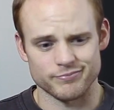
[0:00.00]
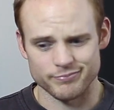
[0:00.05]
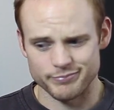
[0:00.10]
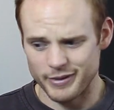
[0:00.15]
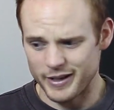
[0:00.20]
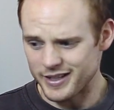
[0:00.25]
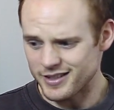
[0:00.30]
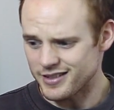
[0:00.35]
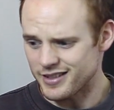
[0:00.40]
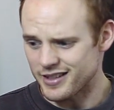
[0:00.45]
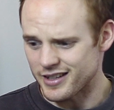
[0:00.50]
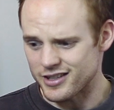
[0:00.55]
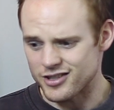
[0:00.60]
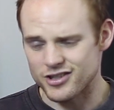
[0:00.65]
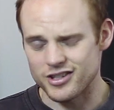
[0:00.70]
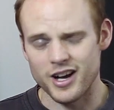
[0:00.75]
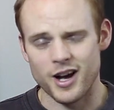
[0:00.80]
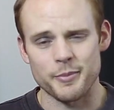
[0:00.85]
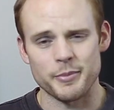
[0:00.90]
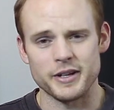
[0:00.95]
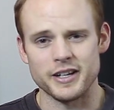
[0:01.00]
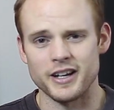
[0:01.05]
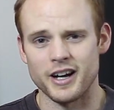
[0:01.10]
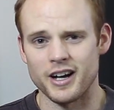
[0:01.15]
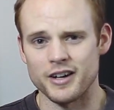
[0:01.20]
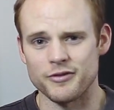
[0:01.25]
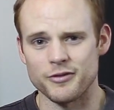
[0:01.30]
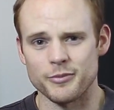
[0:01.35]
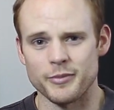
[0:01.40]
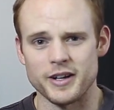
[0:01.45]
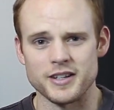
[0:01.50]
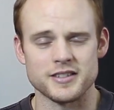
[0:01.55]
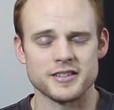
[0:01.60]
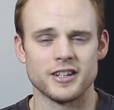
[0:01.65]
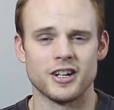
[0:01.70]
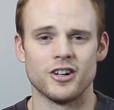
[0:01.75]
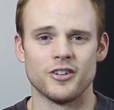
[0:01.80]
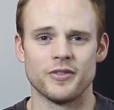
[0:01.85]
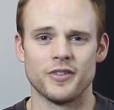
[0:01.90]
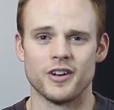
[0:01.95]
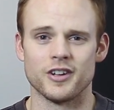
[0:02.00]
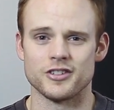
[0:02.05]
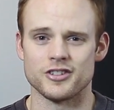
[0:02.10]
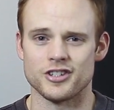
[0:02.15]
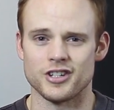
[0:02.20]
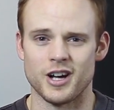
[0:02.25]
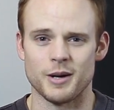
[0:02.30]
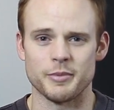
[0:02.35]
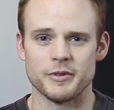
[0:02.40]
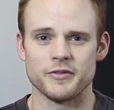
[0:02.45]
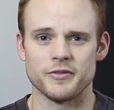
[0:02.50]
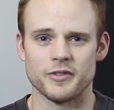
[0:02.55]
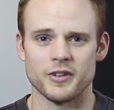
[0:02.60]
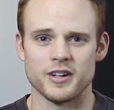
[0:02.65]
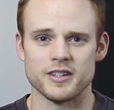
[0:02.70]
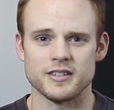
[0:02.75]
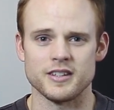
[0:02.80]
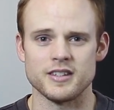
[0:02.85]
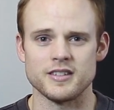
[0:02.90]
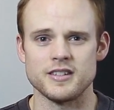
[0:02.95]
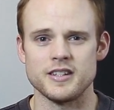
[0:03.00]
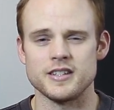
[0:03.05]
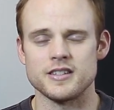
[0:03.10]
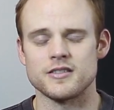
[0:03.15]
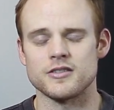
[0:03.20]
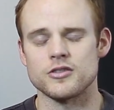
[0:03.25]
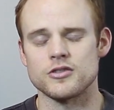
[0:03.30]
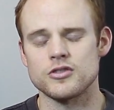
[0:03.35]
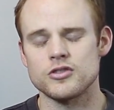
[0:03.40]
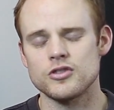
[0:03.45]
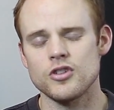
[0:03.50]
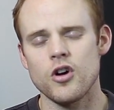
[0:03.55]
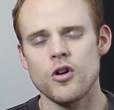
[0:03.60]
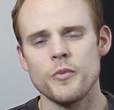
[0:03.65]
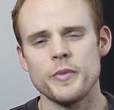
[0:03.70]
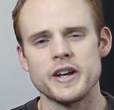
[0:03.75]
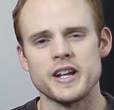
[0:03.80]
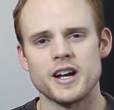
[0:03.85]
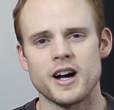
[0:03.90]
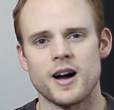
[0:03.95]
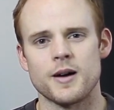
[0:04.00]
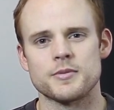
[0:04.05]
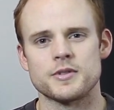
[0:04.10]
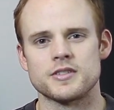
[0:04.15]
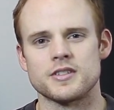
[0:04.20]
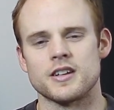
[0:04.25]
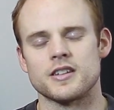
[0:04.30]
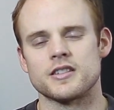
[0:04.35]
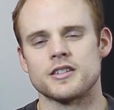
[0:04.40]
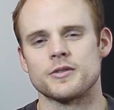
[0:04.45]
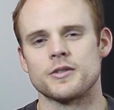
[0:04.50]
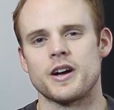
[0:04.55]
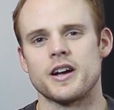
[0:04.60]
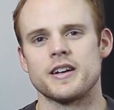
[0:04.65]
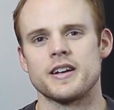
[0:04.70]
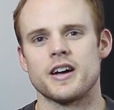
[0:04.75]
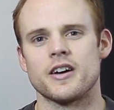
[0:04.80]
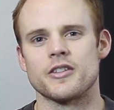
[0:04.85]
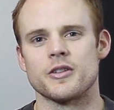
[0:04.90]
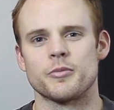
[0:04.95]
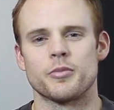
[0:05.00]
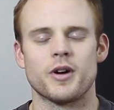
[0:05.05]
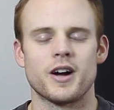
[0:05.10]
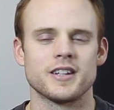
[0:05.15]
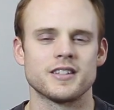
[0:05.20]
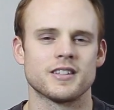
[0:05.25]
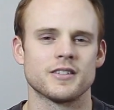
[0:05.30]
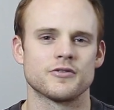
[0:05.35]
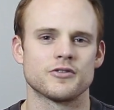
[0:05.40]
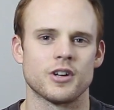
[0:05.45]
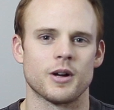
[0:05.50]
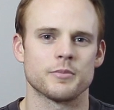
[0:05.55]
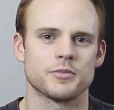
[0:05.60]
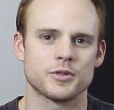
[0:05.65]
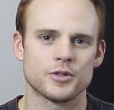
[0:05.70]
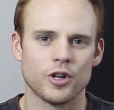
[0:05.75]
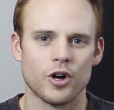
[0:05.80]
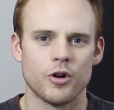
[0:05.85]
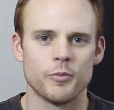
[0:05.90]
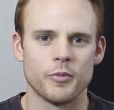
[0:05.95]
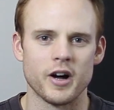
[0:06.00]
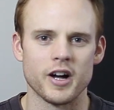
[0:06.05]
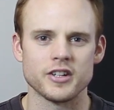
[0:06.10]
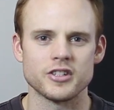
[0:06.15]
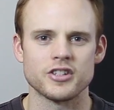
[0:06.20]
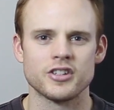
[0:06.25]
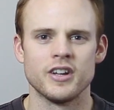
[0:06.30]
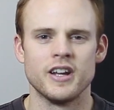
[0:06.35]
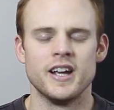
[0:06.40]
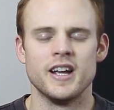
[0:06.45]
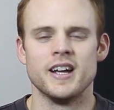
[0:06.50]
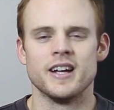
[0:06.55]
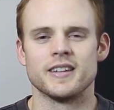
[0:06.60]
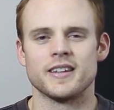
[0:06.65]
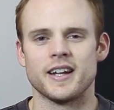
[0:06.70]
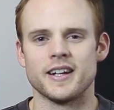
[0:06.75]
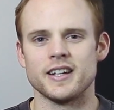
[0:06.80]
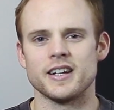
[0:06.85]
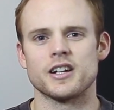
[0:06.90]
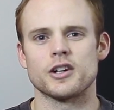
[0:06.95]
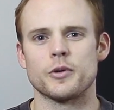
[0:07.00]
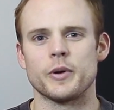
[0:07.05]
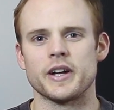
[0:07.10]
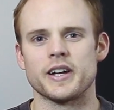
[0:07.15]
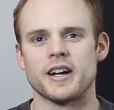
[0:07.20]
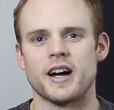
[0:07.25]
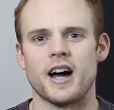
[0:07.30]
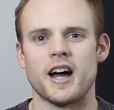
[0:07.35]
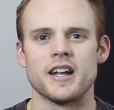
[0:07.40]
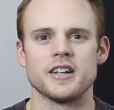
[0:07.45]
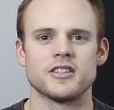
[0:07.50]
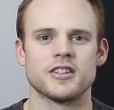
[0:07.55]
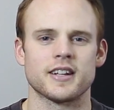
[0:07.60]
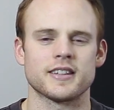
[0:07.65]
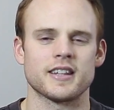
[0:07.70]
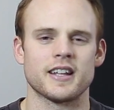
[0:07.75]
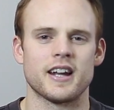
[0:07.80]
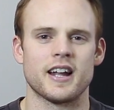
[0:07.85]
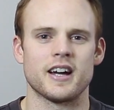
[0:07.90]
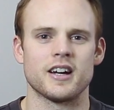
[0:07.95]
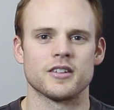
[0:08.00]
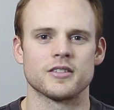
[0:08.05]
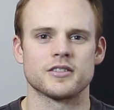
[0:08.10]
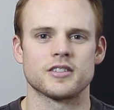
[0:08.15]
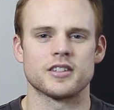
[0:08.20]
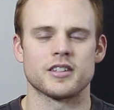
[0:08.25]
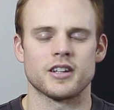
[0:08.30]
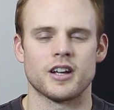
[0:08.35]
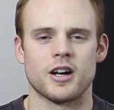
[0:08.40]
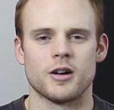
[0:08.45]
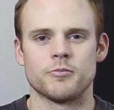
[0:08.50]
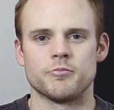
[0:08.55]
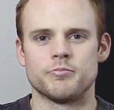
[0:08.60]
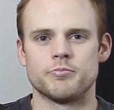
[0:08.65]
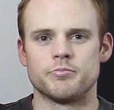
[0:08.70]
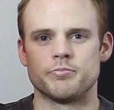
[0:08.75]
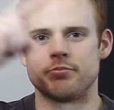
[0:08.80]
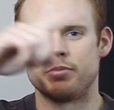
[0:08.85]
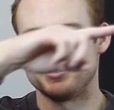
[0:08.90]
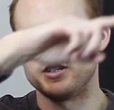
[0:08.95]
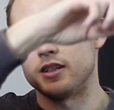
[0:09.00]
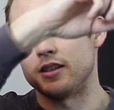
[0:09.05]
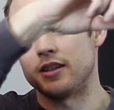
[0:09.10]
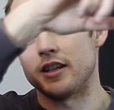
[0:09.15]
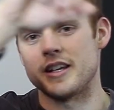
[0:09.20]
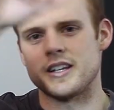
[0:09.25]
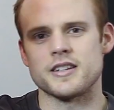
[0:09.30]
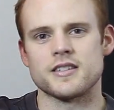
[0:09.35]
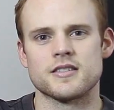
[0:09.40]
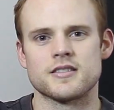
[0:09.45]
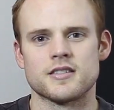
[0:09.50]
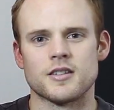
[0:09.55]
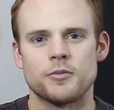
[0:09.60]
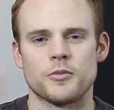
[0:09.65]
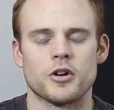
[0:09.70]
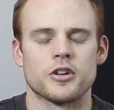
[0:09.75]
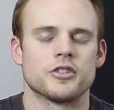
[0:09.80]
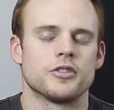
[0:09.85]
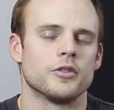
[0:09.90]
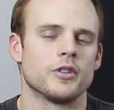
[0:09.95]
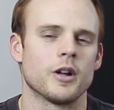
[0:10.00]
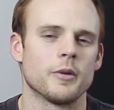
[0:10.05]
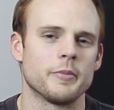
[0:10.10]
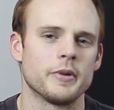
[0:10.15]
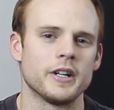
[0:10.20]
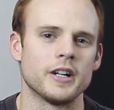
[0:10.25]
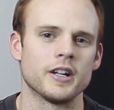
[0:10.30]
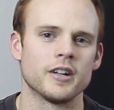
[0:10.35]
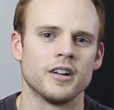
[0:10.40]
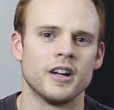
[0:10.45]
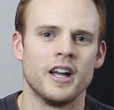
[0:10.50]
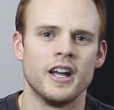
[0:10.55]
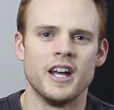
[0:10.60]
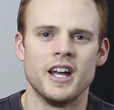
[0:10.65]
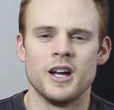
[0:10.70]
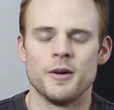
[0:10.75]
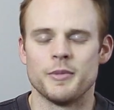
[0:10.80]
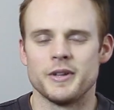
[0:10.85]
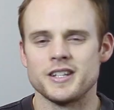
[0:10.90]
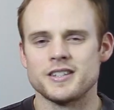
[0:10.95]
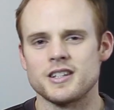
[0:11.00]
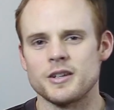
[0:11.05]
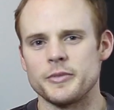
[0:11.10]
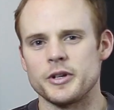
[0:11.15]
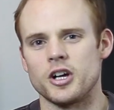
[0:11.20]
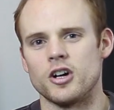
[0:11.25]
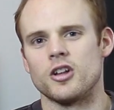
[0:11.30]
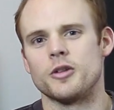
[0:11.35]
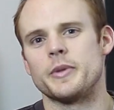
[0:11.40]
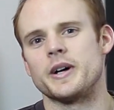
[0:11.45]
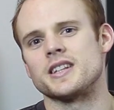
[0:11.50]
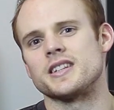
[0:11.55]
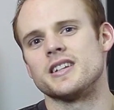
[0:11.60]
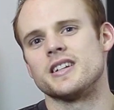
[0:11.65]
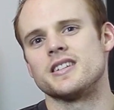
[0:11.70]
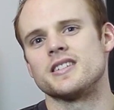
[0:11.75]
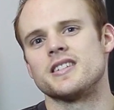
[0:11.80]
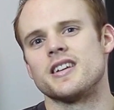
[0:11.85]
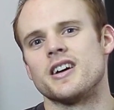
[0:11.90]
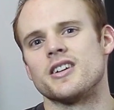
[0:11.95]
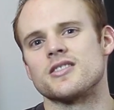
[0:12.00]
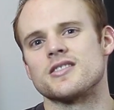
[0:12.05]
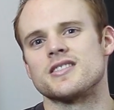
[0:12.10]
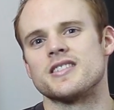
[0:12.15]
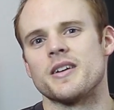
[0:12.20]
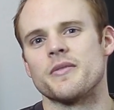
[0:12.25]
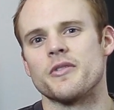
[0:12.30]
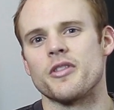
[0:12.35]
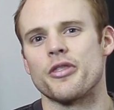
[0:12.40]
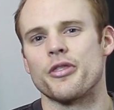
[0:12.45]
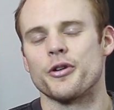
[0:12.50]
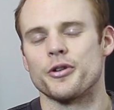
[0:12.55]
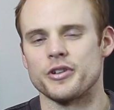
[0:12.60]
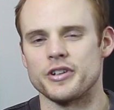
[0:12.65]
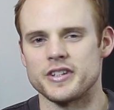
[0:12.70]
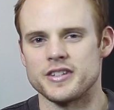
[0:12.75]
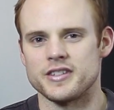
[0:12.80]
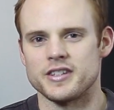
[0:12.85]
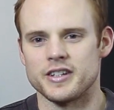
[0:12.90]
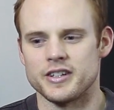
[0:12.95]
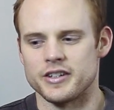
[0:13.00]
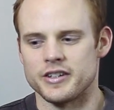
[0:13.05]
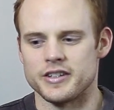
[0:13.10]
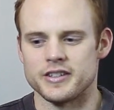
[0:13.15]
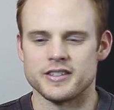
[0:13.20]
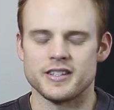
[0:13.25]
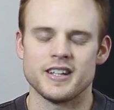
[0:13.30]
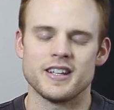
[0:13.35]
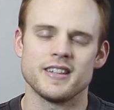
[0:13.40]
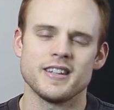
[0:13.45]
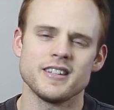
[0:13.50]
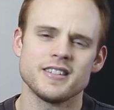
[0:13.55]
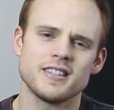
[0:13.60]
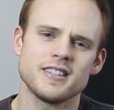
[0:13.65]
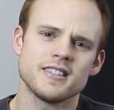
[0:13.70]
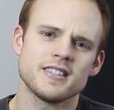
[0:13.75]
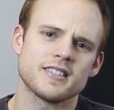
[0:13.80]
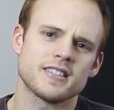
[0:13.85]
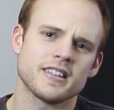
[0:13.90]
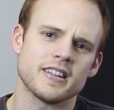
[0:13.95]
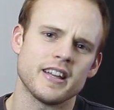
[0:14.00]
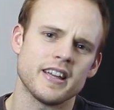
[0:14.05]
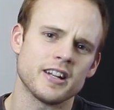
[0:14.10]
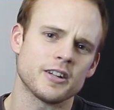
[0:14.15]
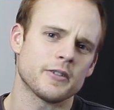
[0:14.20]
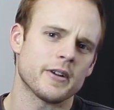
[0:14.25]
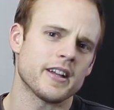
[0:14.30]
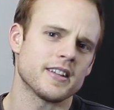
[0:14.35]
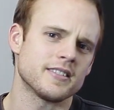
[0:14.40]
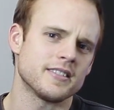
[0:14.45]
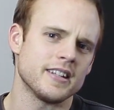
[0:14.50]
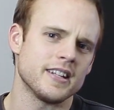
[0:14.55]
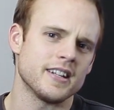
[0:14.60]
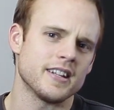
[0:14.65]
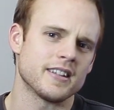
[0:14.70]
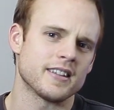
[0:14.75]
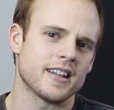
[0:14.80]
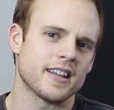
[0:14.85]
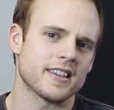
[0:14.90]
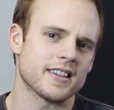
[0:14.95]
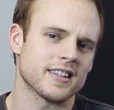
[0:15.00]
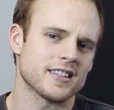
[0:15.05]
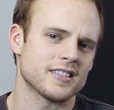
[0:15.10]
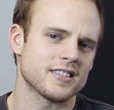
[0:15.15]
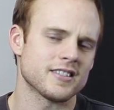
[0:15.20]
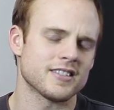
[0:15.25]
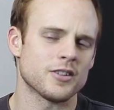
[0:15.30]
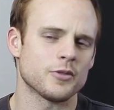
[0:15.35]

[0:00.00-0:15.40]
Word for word: basically a shopping guide for myself on shopping for SSDs. And there's so many options out there right now, and the price have dropped so much that I did a quick guide. Check that out. I'll put a link somewhere to it up here. This is going to be all about the Intel 730 series. And this is interesting in that this is